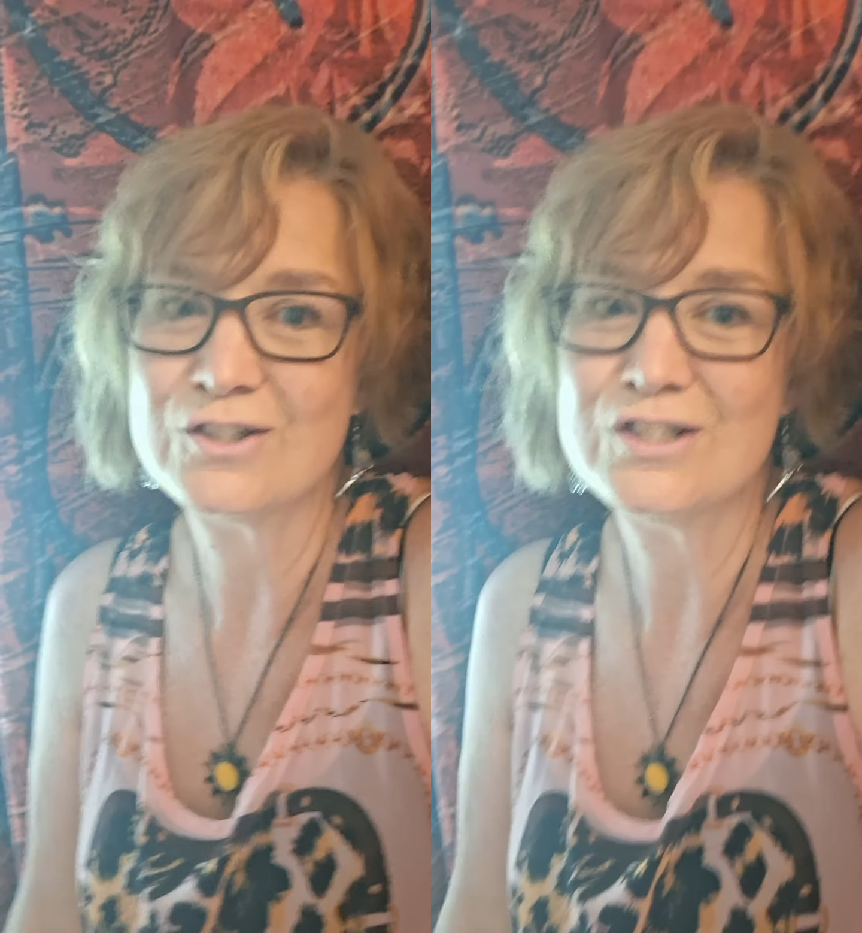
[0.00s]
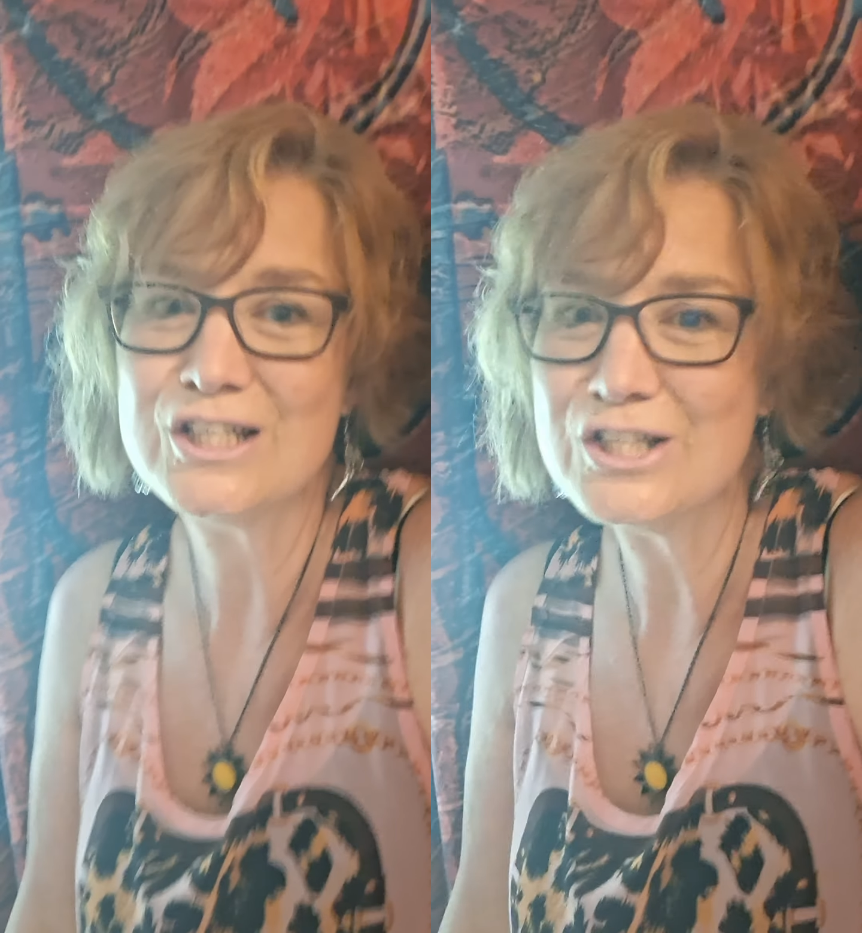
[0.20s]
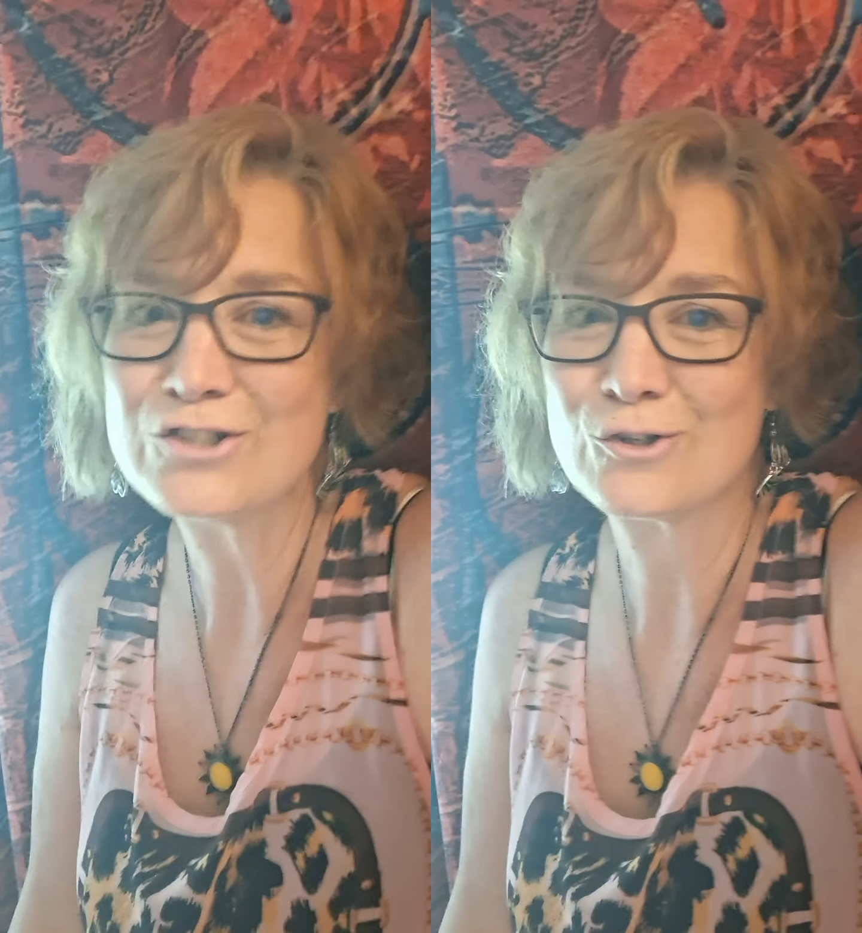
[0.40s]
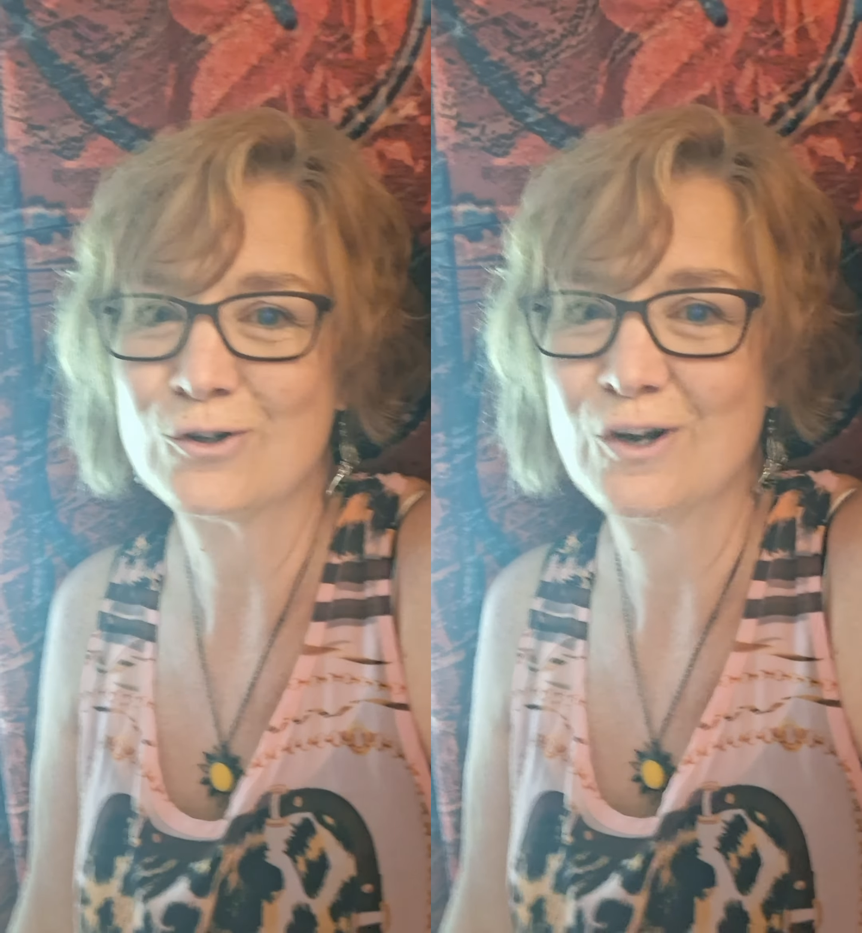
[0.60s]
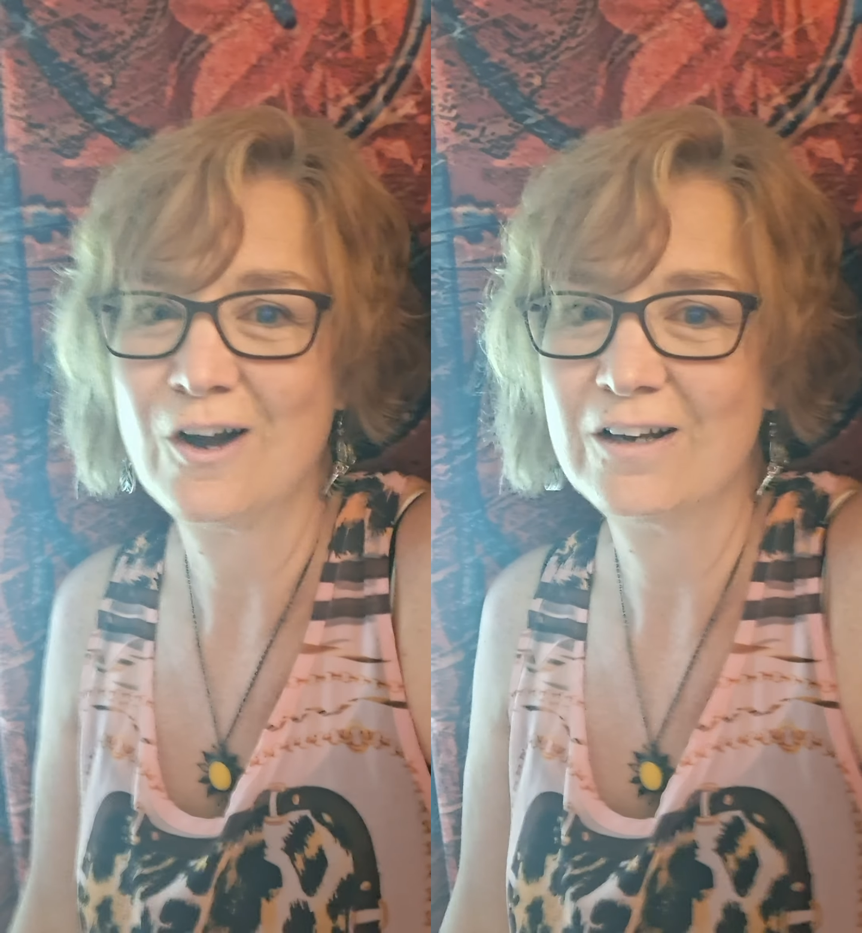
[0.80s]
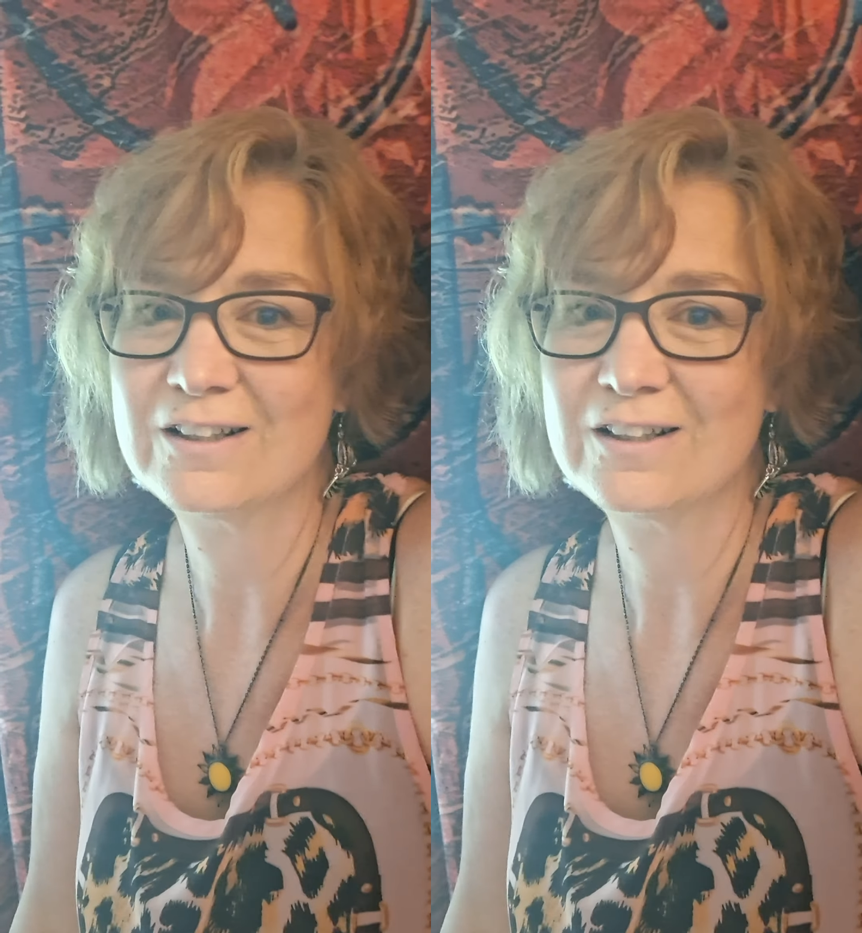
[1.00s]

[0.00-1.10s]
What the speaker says: niche or not.